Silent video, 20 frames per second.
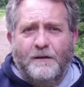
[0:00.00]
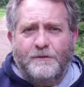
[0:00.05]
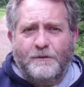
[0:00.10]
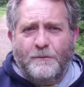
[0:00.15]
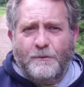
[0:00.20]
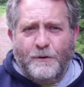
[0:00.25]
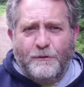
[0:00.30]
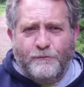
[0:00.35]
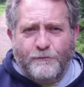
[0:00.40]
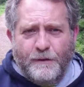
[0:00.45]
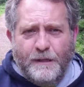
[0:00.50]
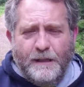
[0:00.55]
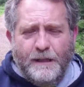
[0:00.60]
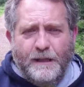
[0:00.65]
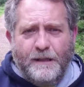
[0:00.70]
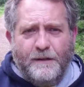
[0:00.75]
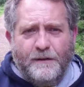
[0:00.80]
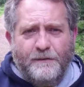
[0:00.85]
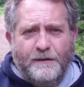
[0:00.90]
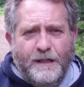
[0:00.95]
I'm going to
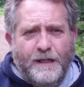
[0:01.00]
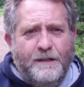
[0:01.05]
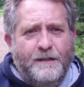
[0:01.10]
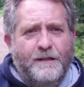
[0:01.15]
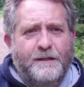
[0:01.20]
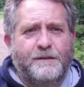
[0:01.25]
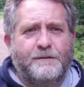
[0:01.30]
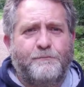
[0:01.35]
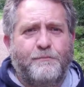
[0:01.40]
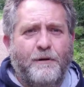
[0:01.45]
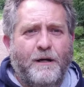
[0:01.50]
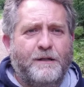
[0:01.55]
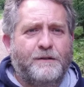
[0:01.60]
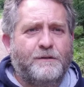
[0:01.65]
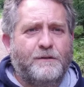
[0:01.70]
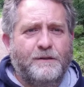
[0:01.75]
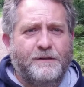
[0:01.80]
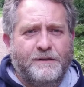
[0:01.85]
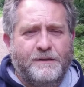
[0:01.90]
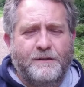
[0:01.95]
really kind of keep this
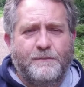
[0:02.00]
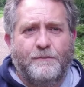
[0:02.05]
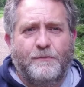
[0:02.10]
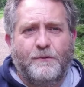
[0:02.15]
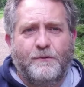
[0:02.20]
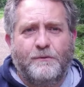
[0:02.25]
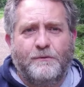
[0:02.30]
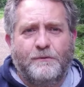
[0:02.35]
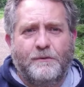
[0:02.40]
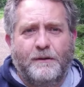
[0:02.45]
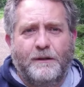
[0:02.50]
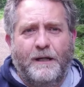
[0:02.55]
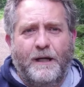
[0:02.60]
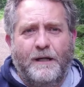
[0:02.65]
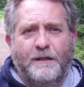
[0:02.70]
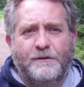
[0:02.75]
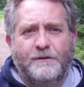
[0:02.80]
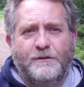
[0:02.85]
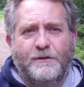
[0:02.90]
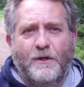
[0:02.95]
practical and simple.
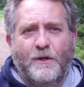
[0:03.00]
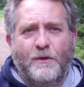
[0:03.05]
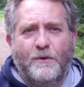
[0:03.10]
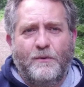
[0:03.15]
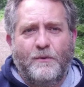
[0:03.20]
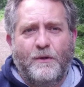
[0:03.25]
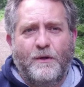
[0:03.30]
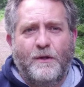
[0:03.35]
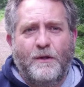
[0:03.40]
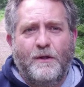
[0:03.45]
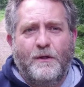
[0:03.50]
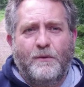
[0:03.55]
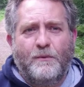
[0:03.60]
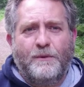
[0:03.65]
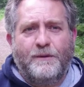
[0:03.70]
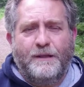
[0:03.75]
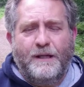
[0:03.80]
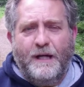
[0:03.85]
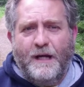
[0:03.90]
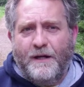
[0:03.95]
Okay, so
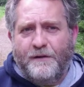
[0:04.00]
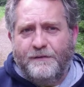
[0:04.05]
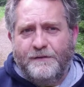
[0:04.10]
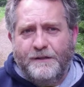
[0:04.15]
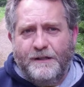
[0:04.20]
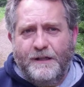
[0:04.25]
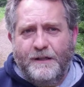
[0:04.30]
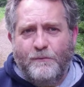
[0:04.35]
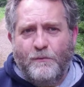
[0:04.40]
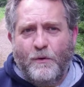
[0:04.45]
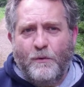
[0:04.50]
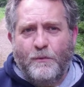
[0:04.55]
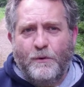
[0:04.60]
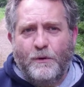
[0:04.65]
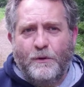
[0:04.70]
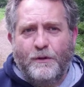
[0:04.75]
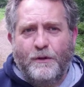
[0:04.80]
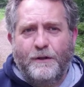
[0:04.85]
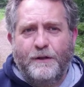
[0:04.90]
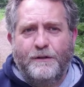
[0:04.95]
with EFT, what we're
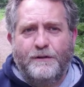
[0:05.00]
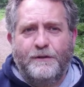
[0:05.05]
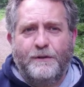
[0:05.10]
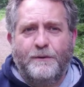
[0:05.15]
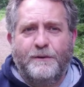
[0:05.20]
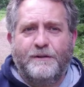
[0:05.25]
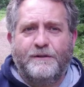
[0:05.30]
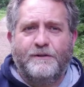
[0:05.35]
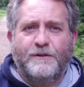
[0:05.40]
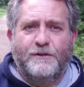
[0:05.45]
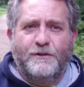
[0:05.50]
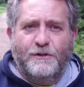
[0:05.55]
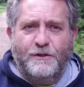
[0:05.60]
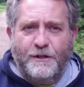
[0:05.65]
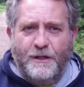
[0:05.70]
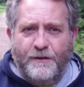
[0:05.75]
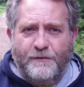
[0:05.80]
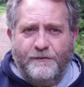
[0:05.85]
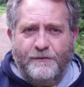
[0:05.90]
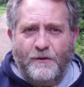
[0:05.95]
looking at doing is to
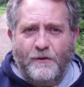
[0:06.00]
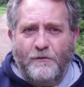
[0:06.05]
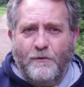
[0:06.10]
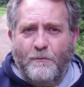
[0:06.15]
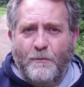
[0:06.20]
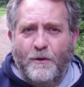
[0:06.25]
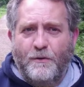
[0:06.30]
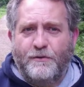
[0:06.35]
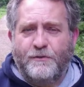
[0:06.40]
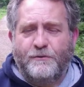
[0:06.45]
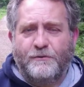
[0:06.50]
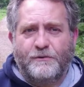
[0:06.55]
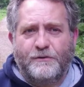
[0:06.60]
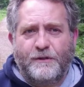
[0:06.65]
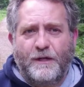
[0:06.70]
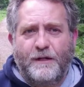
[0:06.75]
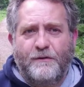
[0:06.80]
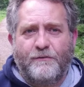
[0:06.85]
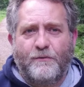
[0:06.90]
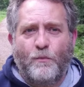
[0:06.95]
shift our emotional
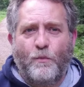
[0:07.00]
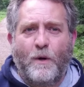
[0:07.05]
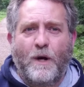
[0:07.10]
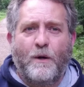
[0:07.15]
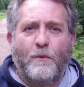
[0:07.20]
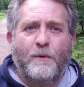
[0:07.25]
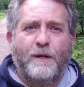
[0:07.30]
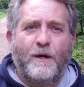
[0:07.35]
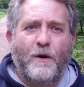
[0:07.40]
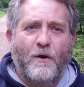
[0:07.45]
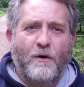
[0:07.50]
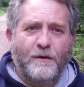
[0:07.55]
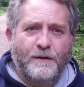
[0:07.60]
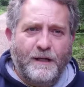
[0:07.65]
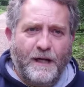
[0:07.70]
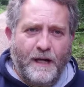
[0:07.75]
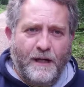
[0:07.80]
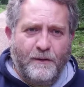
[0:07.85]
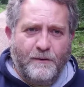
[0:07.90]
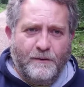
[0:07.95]
state from where we are
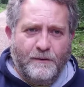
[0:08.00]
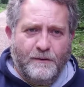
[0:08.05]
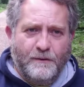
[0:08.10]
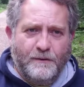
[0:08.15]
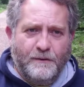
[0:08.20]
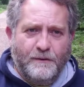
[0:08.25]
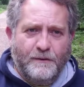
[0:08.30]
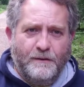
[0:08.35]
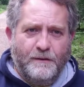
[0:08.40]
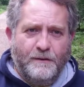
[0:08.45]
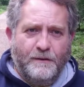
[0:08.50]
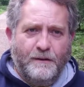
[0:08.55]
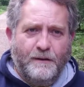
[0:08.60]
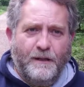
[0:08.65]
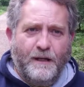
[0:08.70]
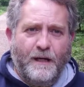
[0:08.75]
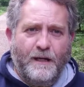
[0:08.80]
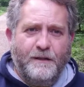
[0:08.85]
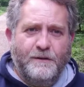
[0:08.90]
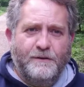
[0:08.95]
now,
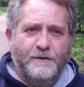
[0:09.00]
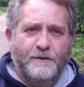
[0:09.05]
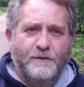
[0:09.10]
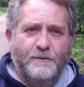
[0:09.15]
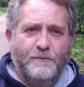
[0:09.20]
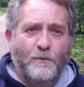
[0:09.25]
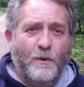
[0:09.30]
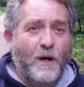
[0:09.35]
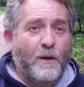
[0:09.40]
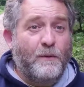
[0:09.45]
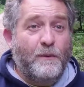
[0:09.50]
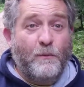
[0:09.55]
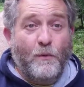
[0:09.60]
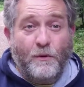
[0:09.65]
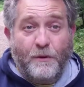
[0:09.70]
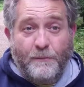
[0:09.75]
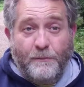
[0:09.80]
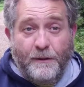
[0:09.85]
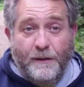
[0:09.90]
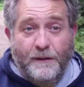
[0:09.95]
okay, to where we
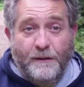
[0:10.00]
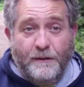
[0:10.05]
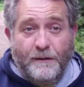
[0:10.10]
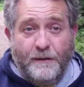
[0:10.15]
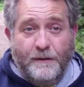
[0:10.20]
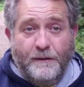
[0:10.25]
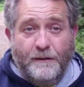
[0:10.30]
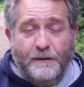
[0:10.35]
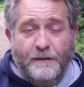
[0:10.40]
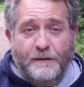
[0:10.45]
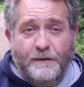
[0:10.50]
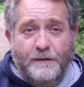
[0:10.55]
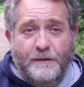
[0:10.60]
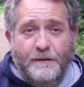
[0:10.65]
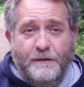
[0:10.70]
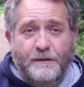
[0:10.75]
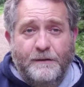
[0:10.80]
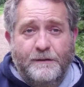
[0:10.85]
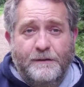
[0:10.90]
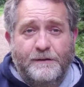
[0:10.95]
want to
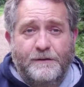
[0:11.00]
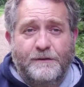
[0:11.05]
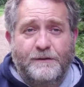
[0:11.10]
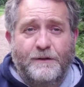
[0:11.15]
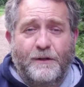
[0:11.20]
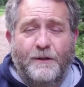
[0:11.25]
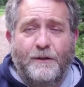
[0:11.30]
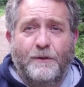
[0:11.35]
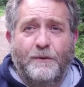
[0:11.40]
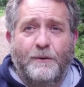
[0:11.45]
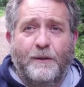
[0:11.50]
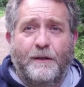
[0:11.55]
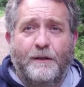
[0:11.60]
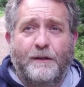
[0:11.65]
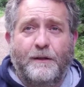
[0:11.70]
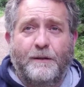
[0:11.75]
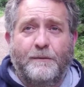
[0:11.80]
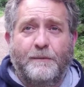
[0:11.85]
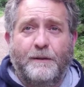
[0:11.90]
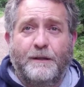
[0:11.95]
be. So,
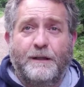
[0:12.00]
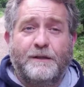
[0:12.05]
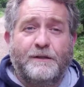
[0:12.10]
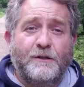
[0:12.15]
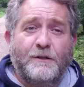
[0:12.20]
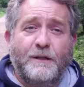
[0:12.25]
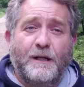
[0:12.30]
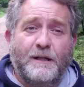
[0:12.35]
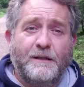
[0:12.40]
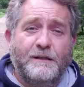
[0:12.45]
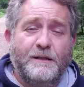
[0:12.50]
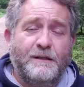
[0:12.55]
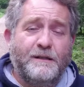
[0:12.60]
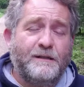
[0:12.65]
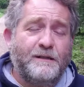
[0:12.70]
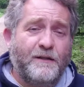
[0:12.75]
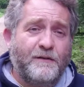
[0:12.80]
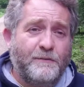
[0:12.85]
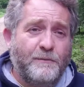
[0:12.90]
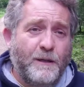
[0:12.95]
and this could actually,
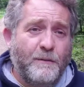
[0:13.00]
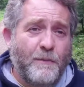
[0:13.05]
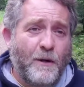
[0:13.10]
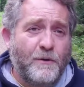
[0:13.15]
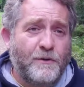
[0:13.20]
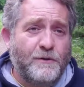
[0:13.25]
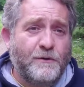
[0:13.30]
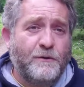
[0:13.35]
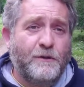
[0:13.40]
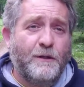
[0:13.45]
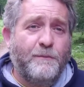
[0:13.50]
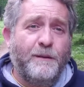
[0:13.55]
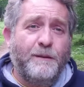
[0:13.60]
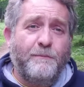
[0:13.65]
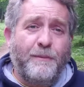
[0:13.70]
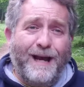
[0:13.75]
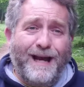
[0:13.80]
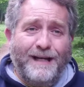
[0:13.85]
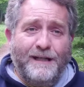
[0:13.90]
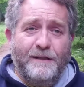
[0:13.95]
doesn't have to be emotional, it could be
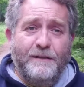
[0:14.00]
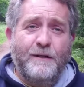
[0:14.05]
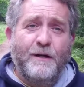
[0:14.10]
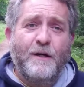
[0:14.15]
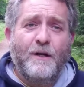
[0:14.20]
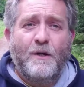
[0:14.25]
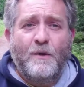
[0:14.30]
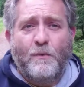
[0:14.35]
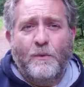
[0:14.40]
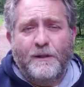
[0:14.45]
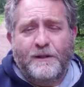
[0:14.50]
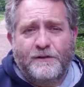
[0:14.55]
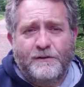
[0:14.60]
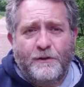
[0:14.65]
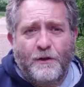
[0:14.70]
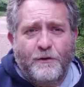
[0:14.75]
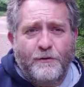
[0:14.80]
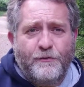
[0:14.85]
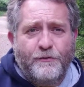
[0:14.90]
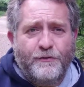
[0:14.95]
pain when there's
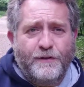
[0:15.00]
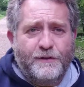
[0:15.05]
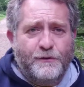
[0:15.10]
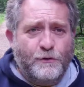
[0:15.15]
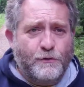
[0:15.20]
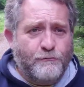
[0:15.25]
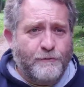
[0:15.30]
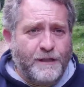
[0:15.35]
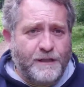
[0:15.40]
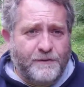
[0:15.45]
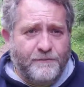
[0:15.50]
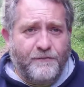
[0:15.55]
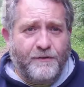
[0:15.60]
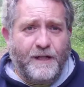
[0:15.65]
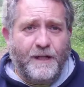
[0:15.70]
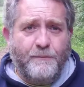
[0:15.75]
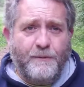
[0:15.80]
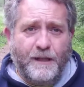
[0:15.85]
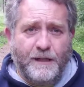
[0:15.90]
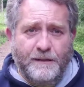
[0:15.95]
no physical reason for
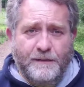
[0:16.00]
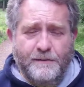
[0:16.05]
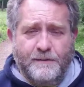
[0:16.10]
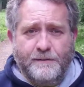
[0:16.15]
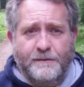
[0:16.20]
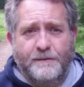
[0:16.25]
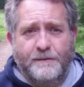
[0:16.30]
that pain.